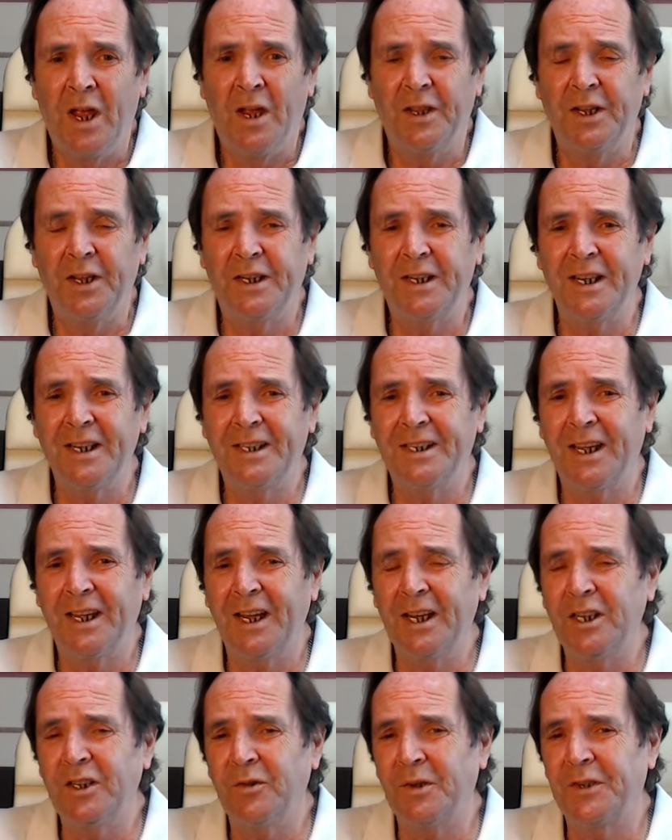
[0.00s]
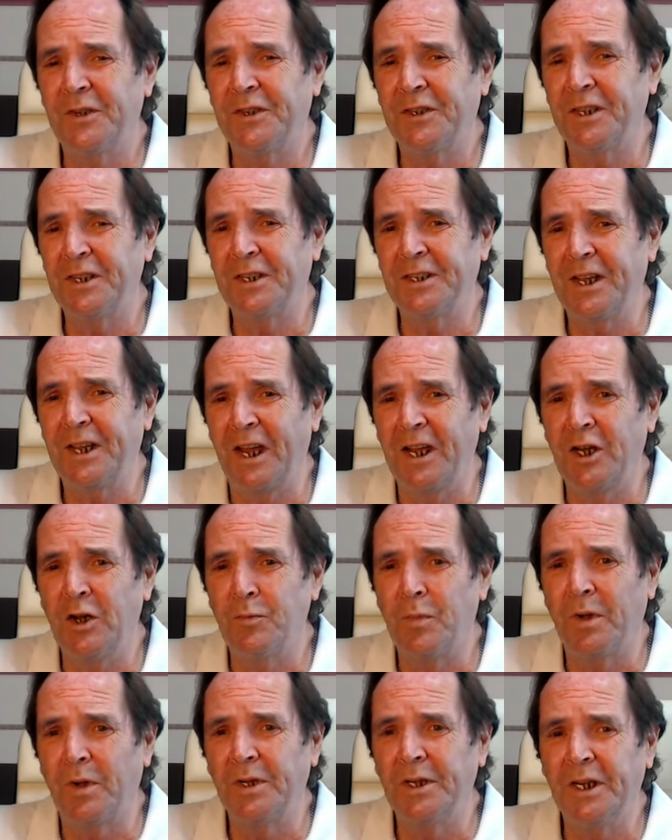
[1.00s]
the continuous
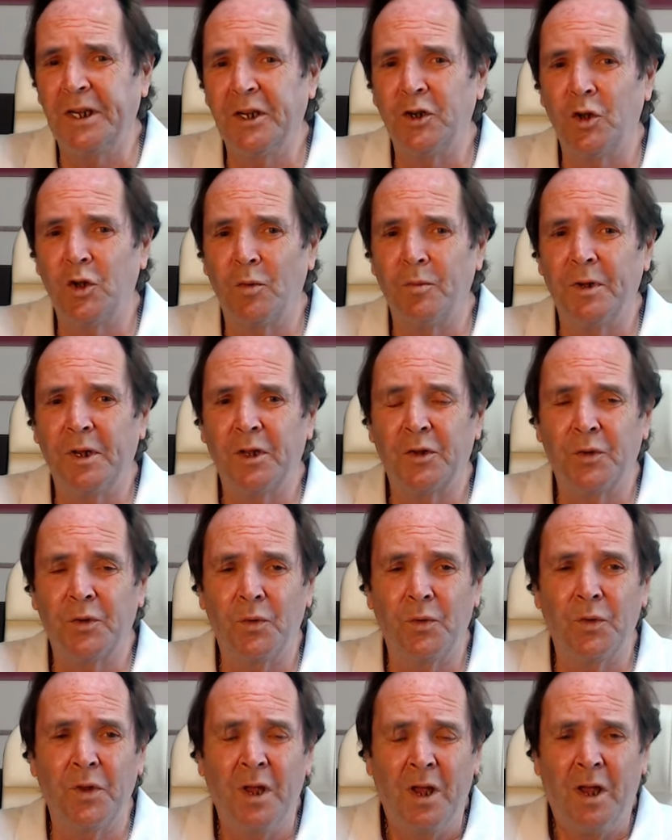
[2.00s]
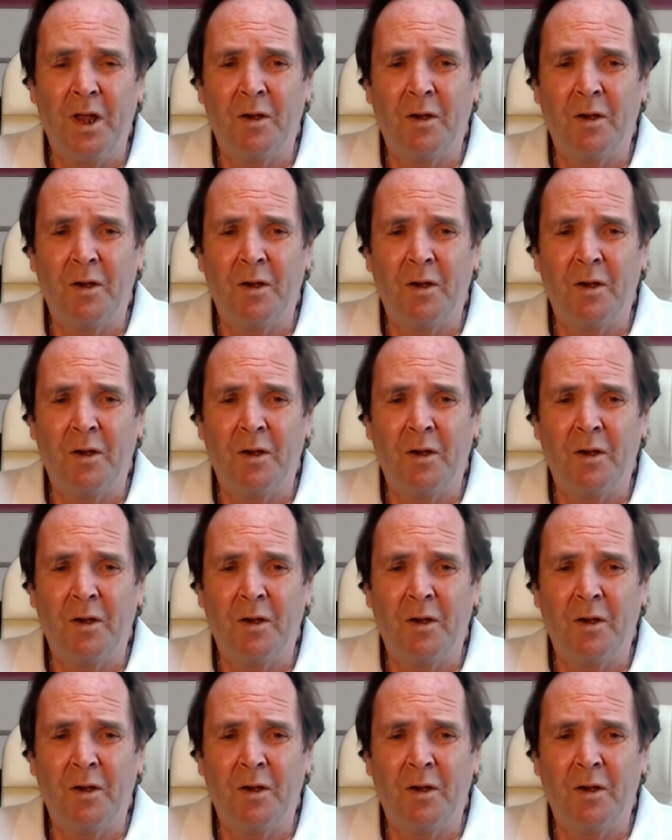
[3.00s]
sustainable economic growth